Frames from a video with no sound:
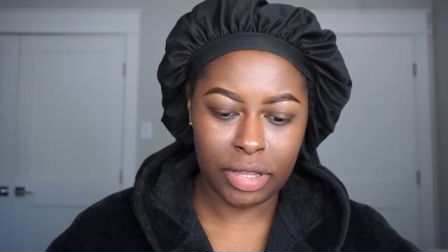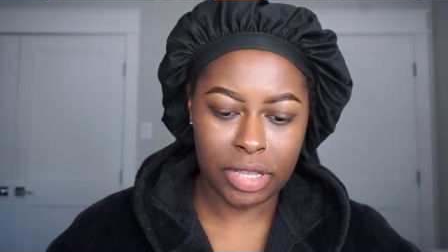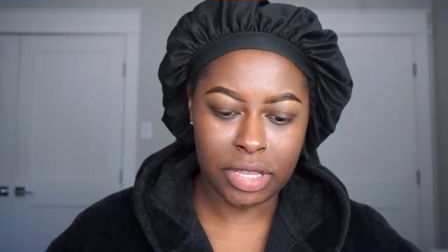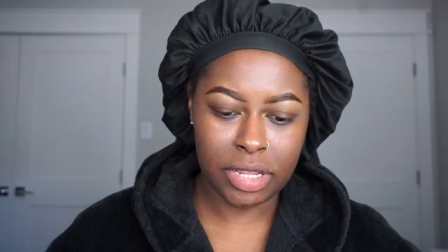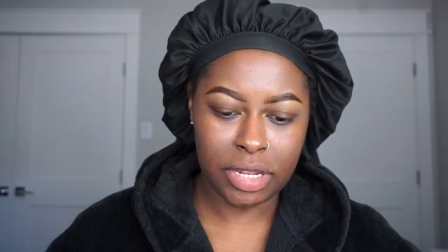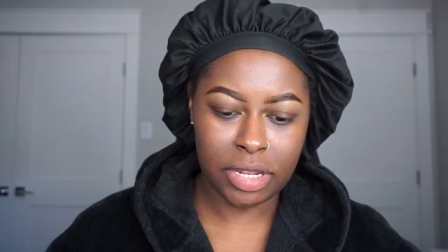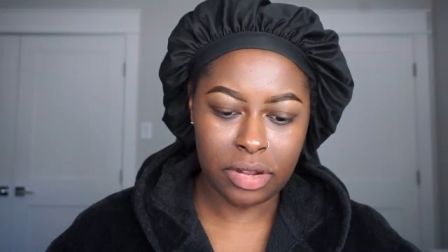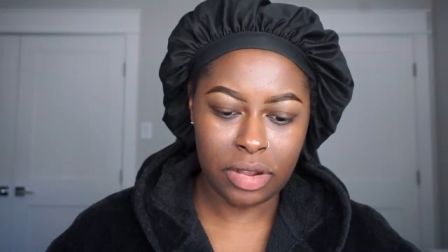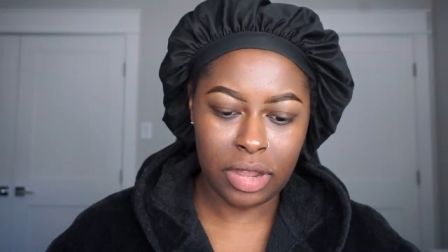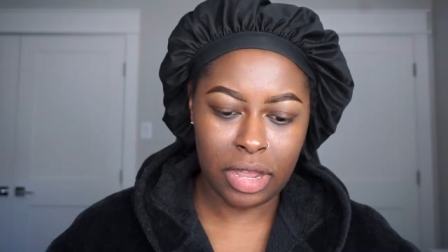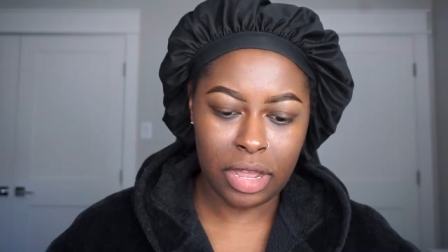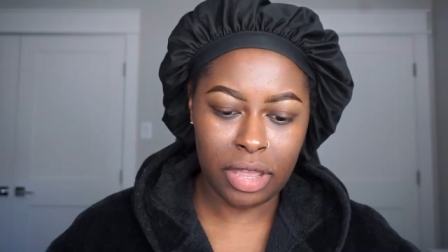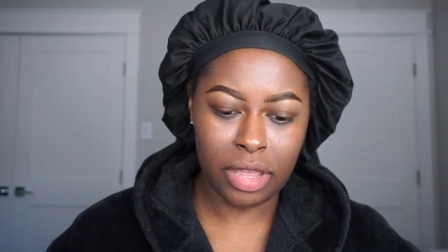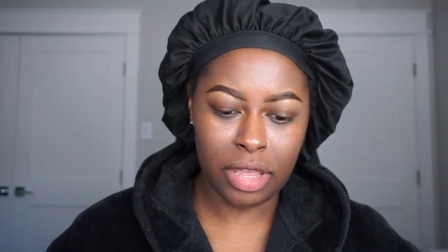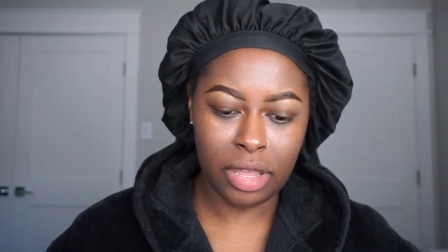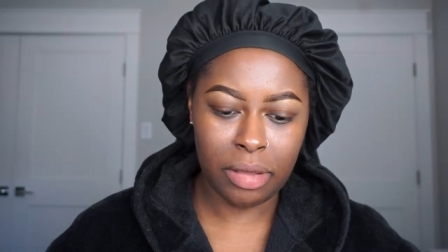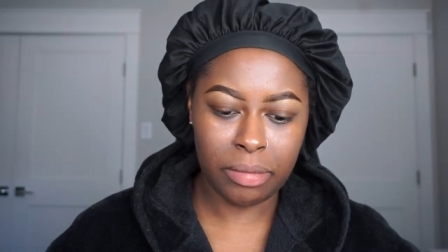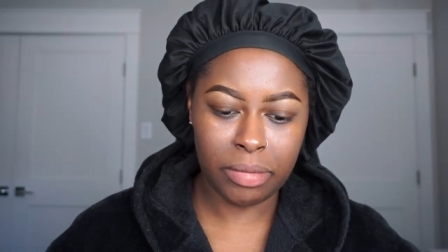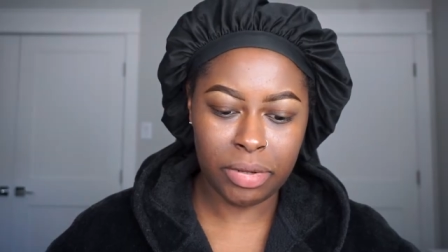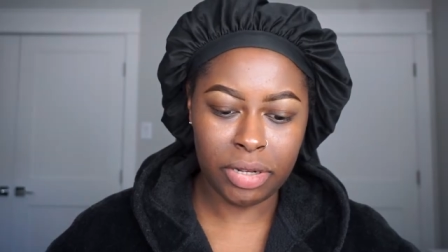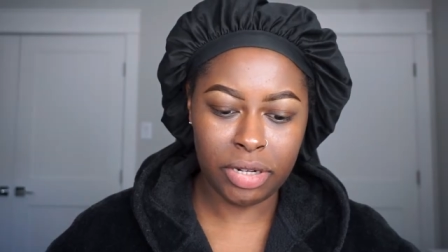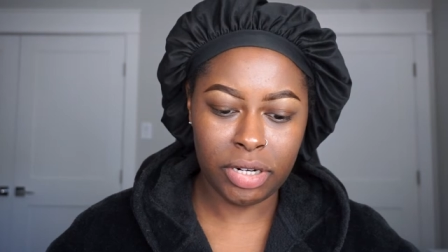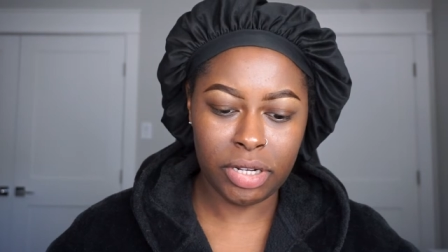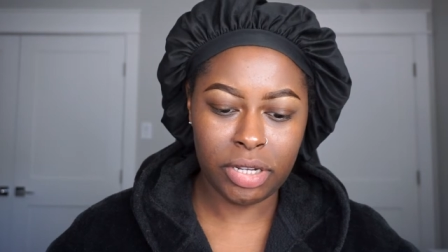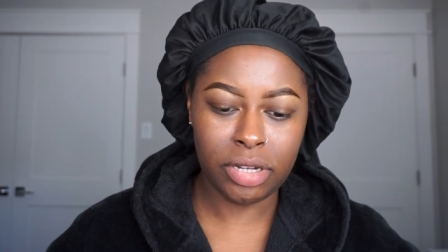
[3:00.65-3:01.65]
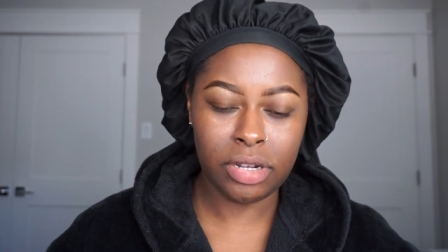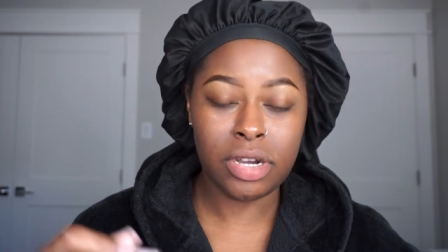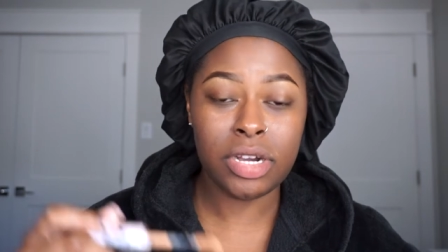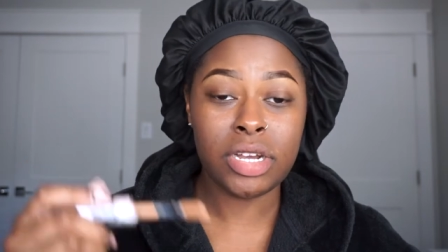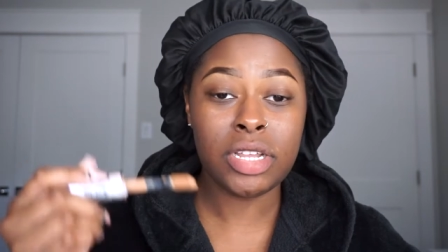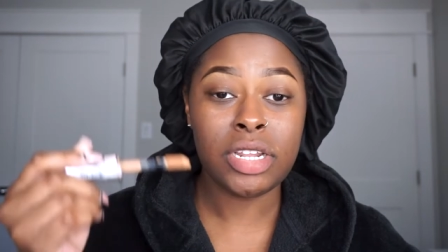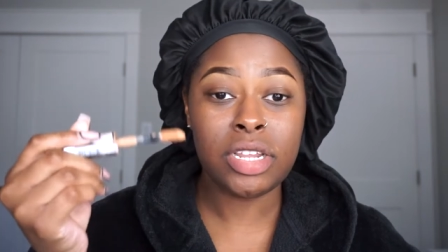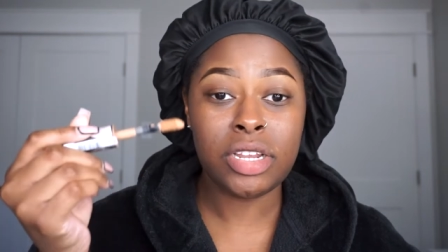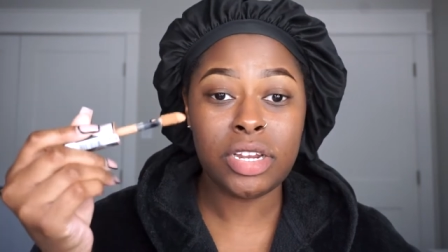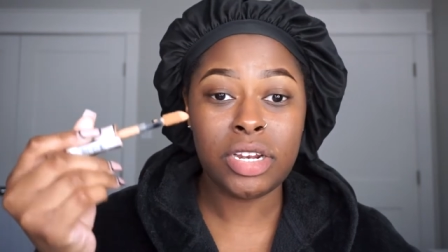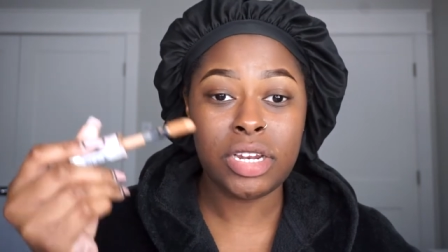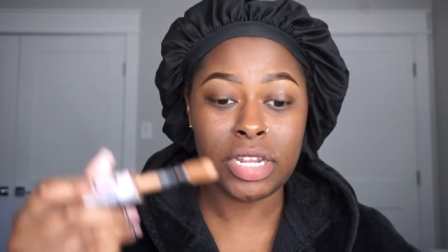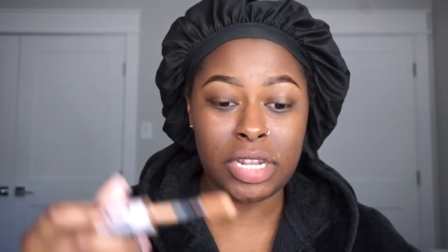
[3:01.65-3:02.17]
and so i am literally
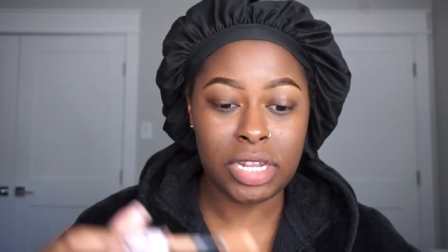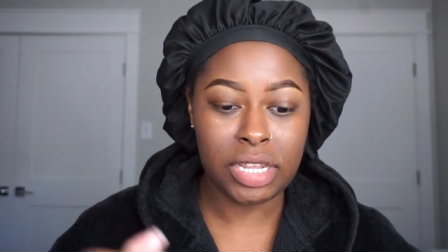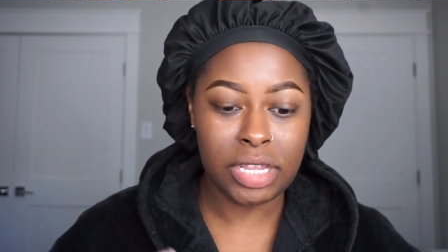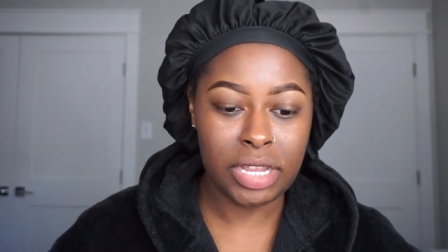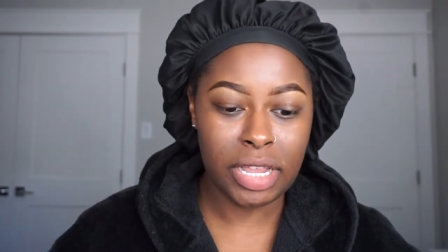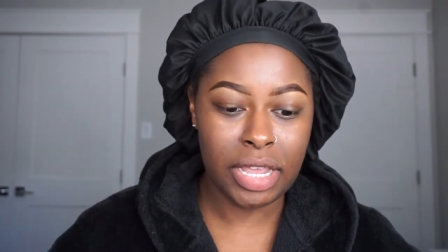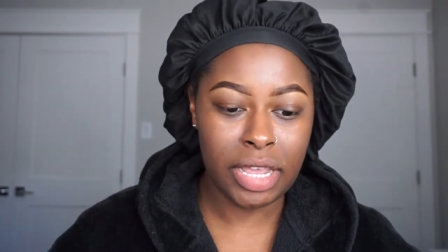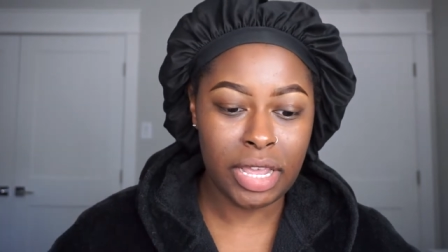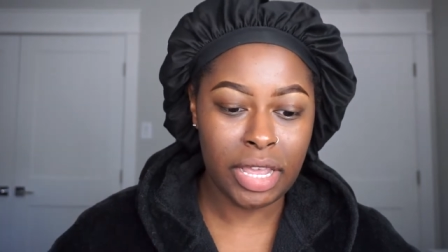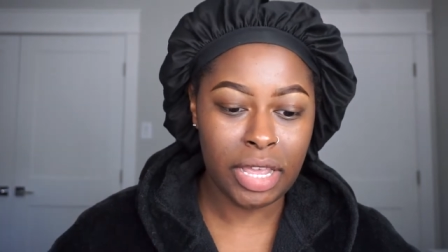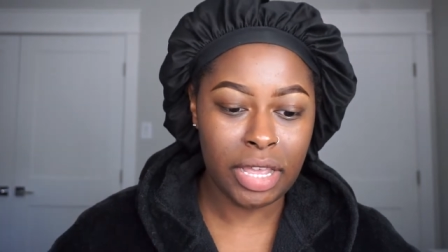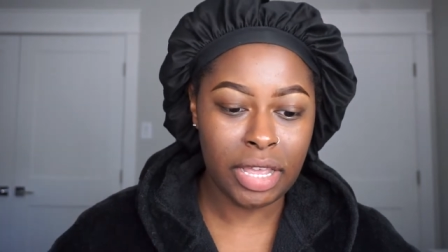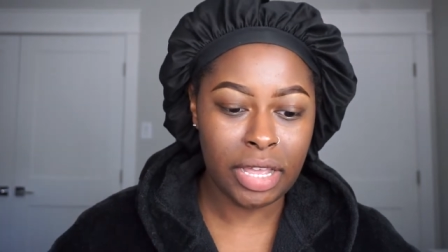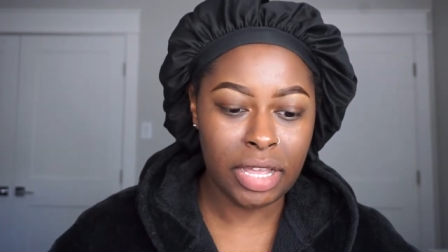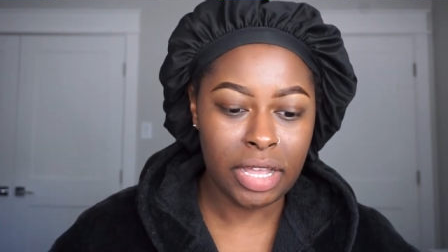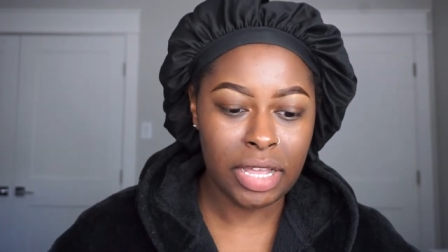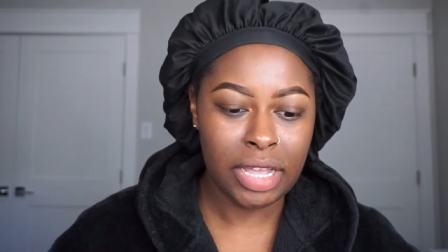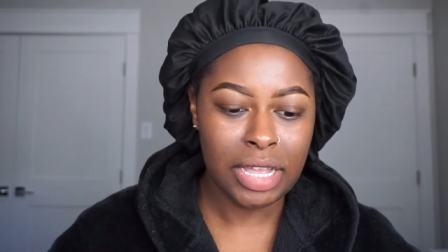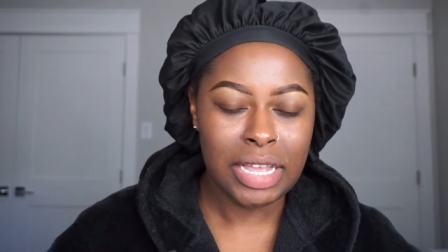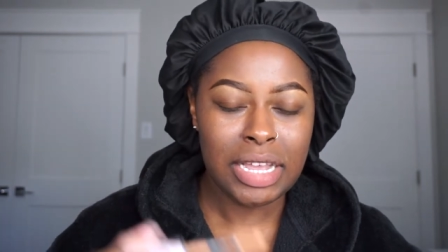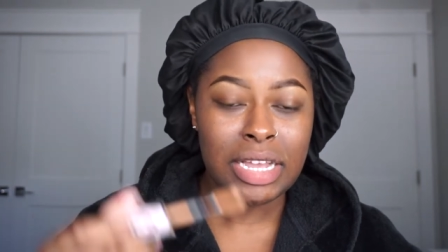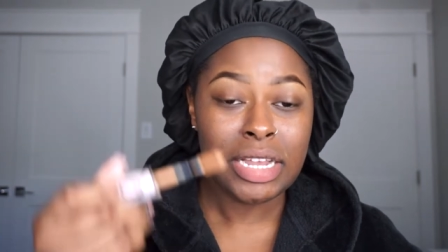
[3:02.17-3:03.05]
going to just take